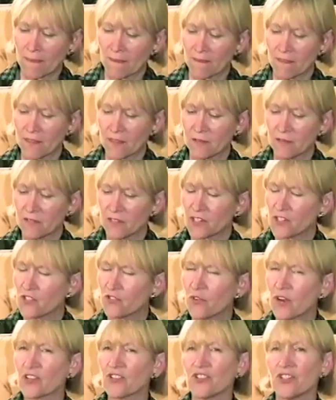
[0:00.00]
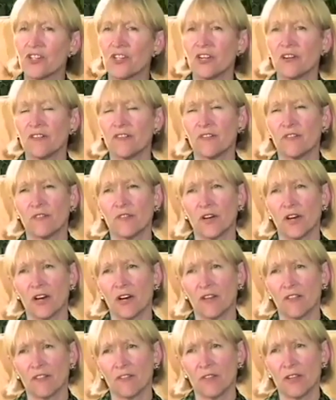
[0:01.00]
the destruction
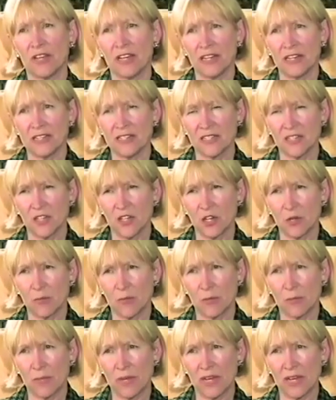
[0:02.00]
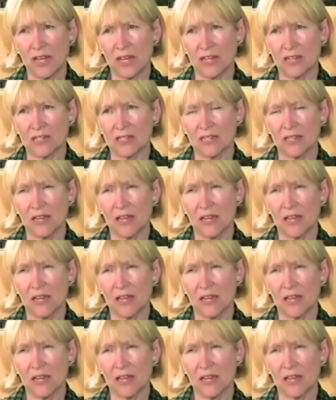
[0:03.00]
of innocent human beings